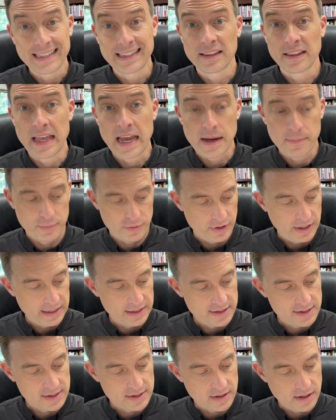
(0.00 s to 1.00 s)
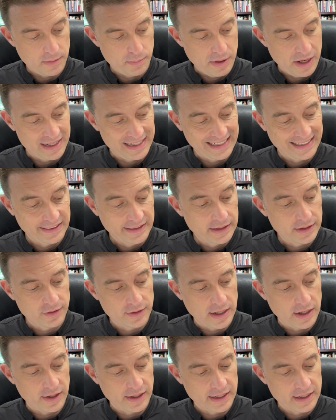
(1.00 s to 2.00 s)
and elaborates upon a
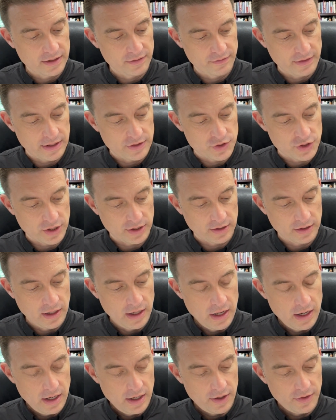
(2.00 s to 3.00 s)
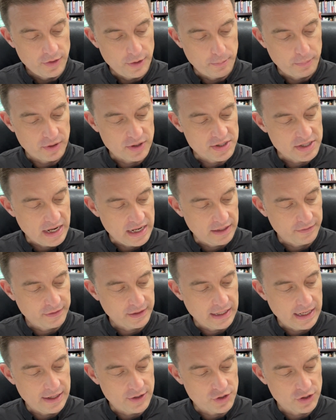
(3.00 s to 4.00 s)
literary convention, the
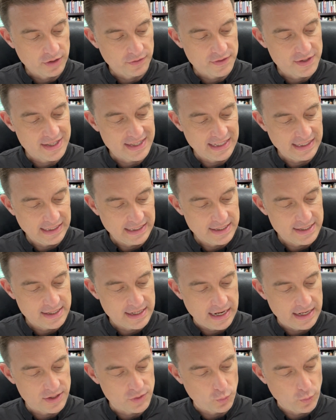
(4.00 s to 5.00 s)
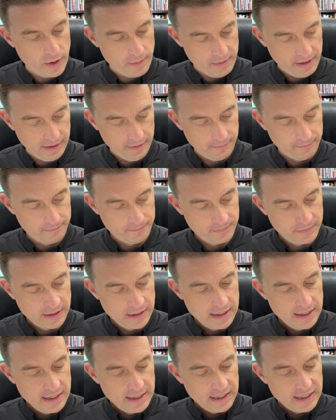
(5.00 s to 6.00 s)
personification of cities as women.
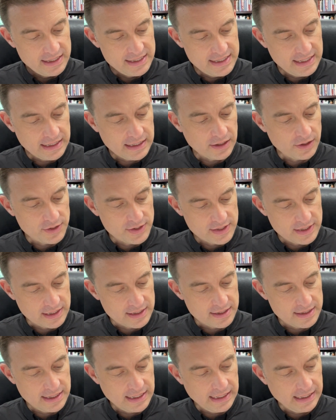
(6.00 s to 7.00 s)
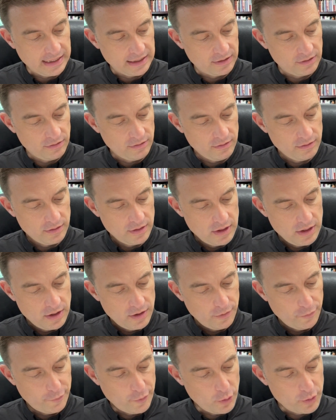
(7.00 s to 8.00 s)
Ezekiel 16
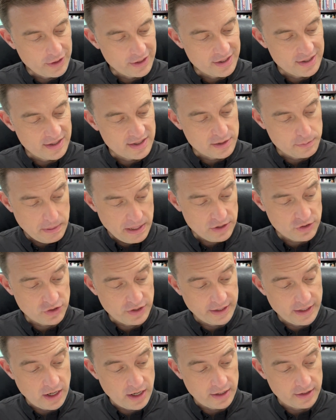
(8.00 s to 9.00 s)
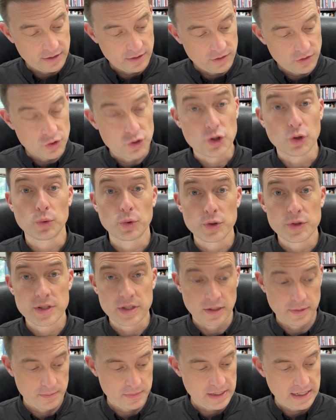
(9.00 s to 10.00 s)
focused especially on
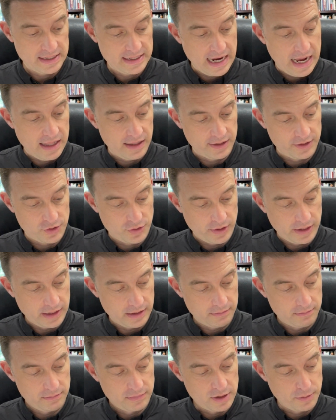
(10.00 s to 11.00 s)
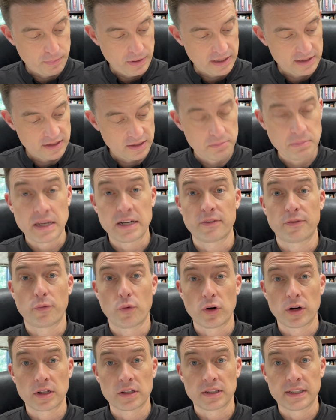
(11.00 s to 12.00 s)
Jerusalem's idolatry, depicted
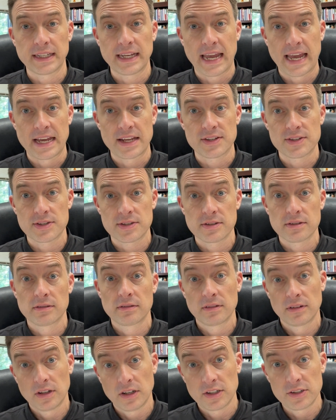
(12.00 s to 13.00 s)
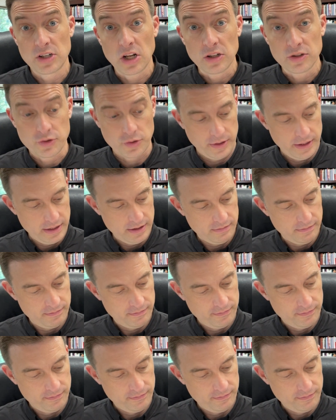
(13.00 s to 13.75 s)
metaphorically as adultery.